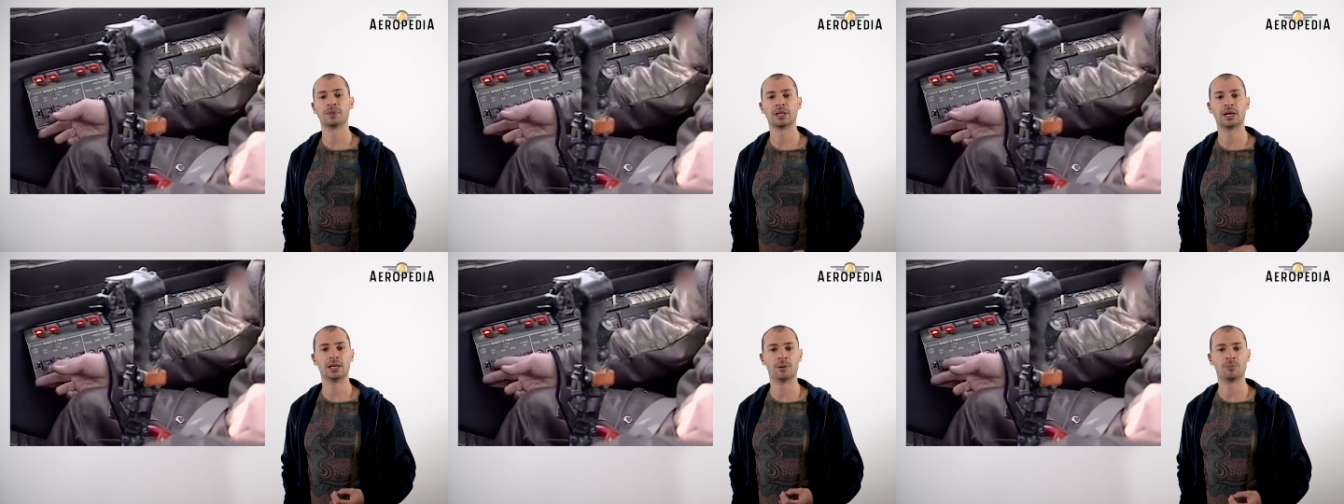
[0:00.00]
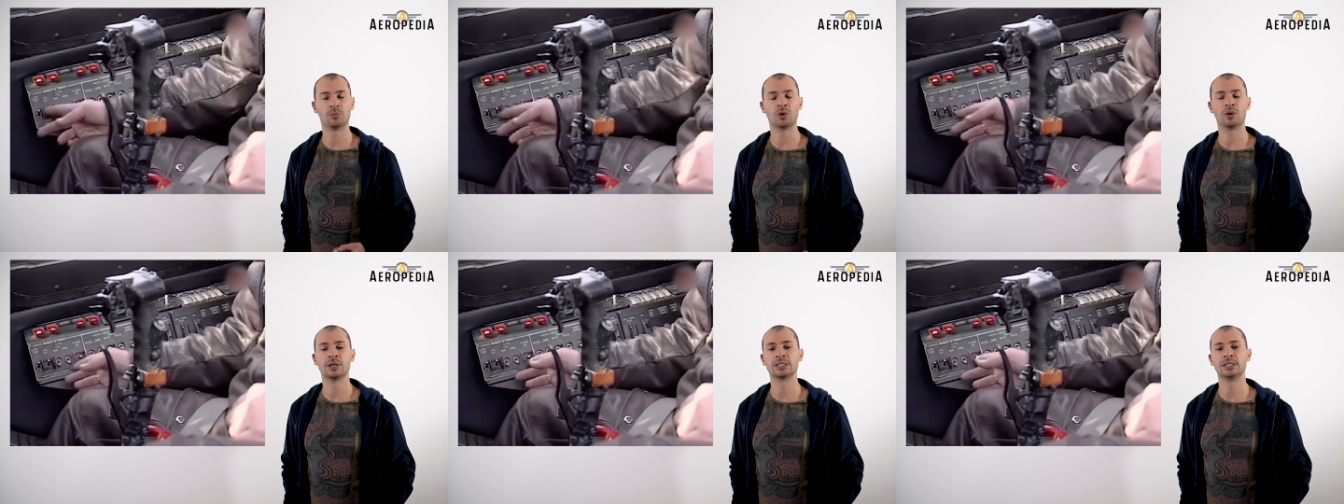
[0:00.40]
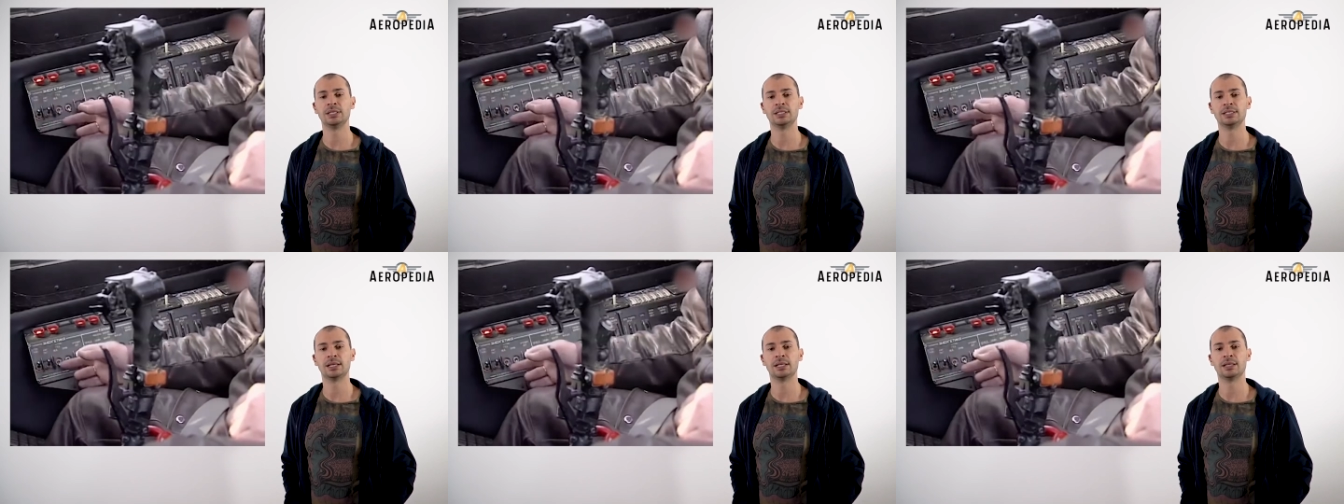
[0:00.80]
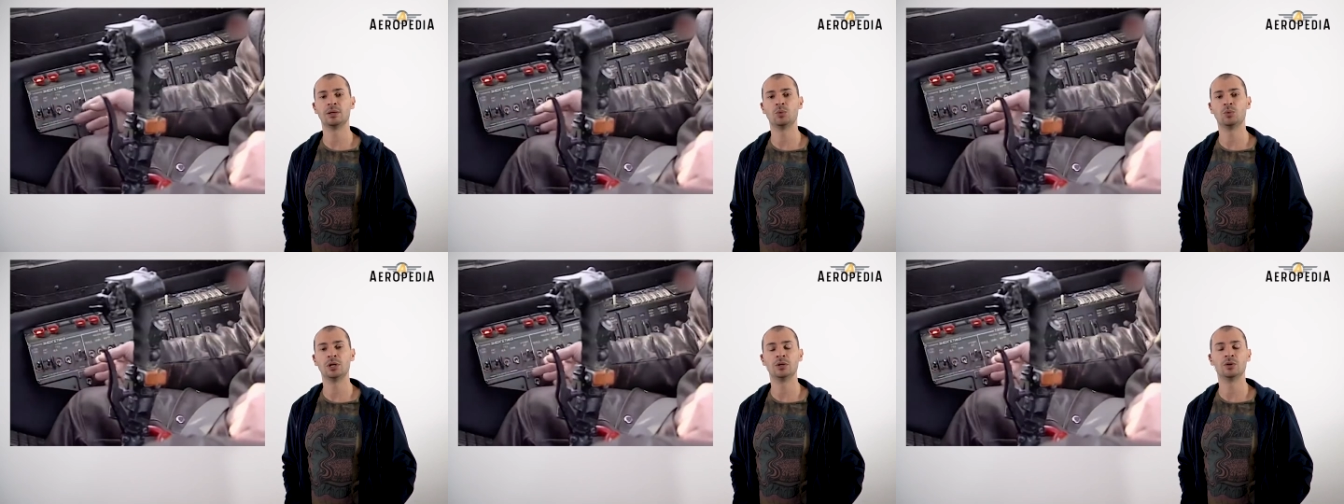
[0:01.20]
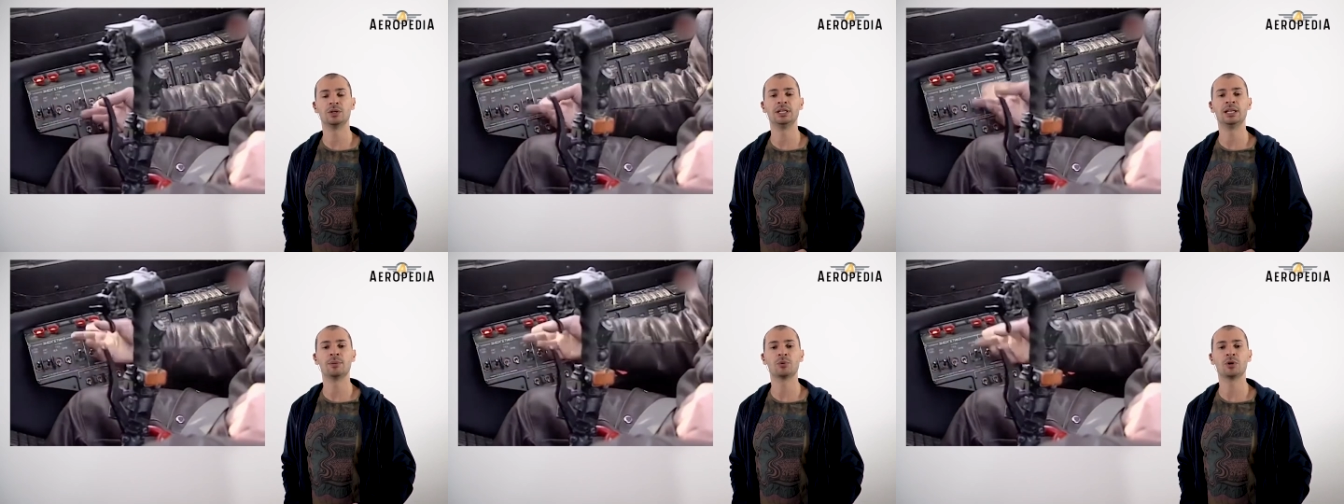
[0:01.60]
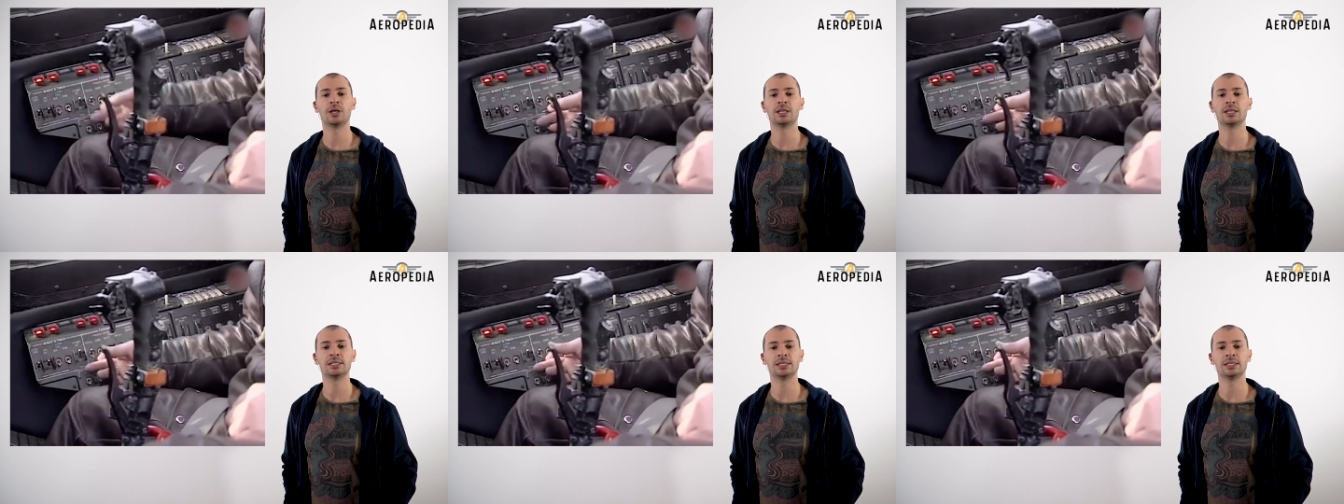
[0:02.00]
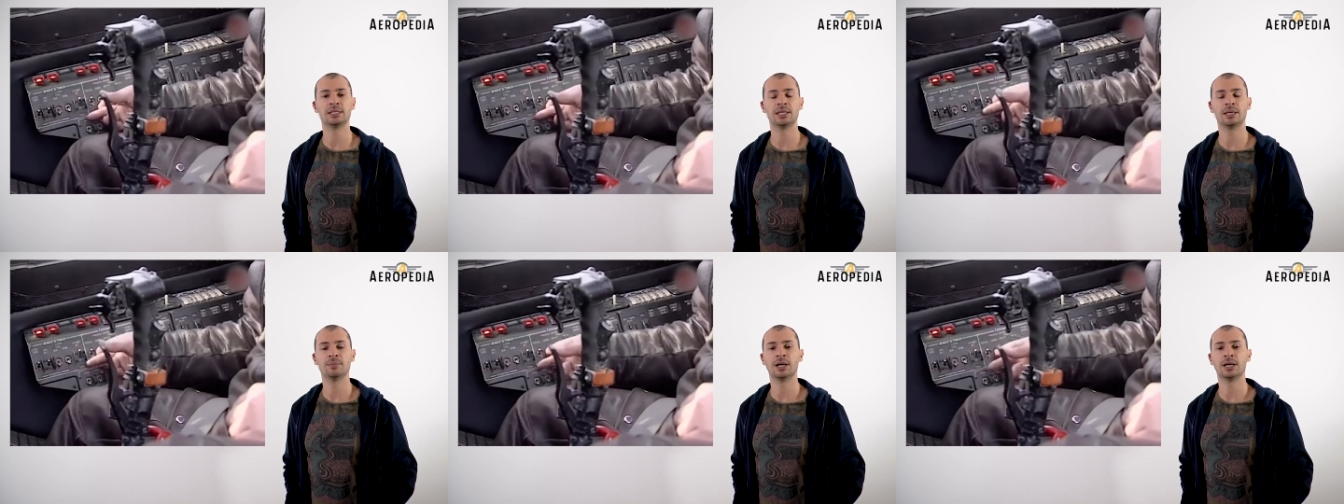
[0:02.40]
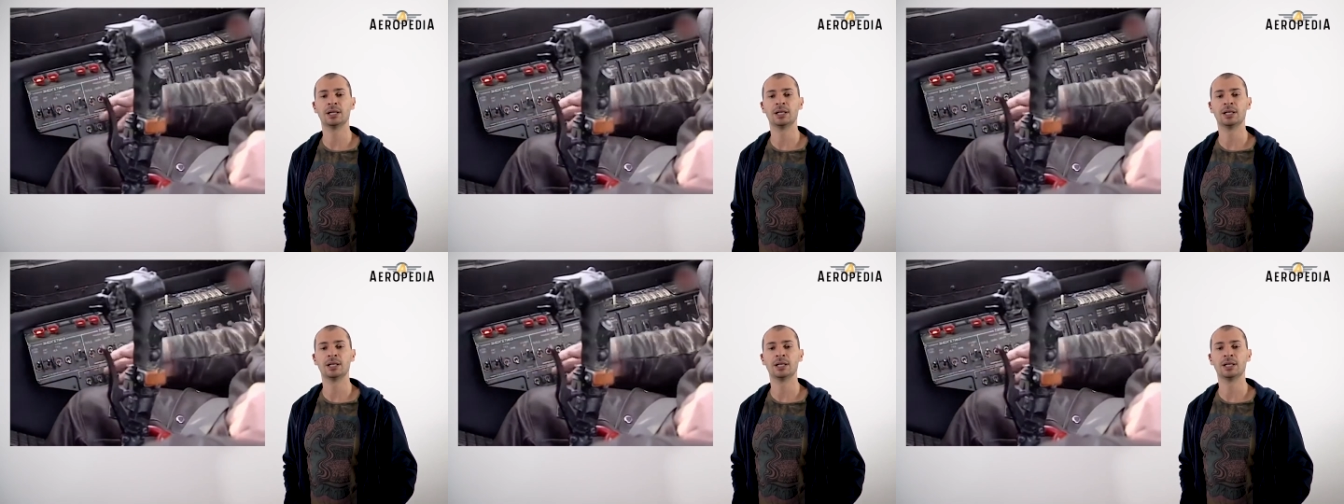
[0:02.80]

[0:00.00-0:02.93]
After the initial flight tests and system tests,